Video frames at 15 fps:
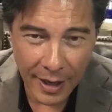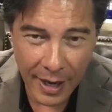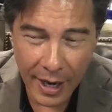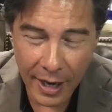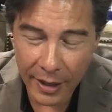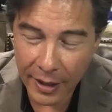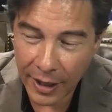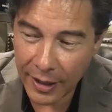
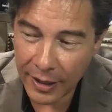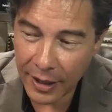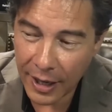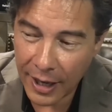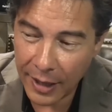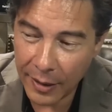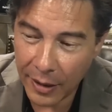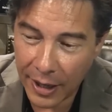And
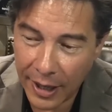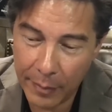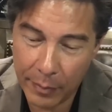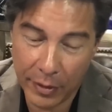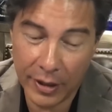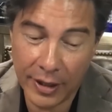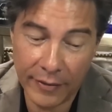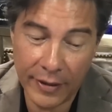I
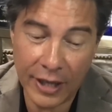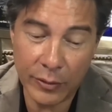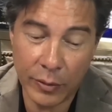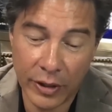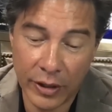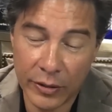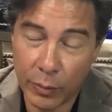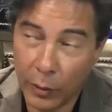believe that's what
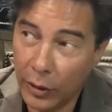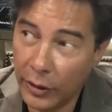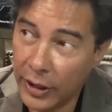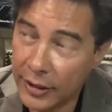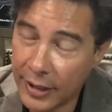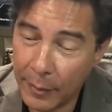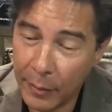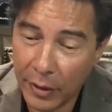this world is.
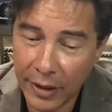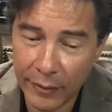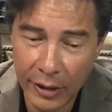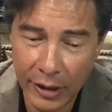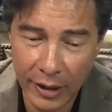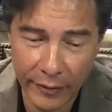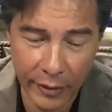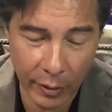I believe we
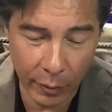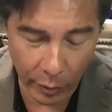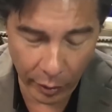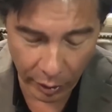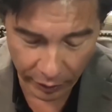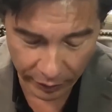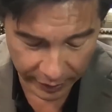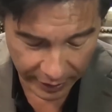live in a
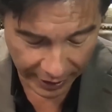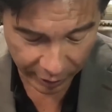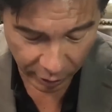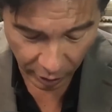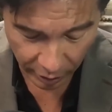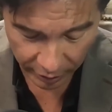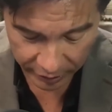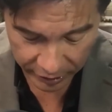world, I
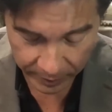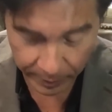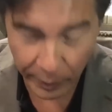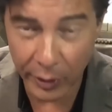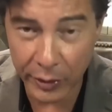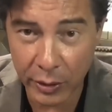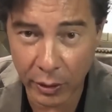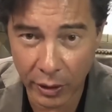call it a
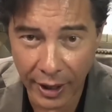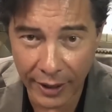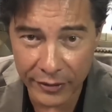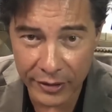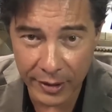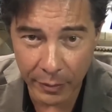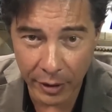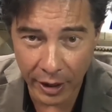spiritual life
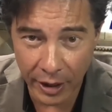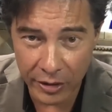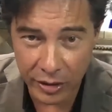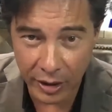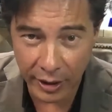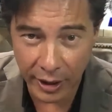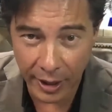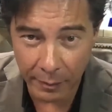
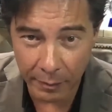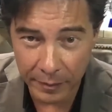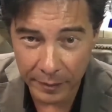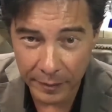simulation game,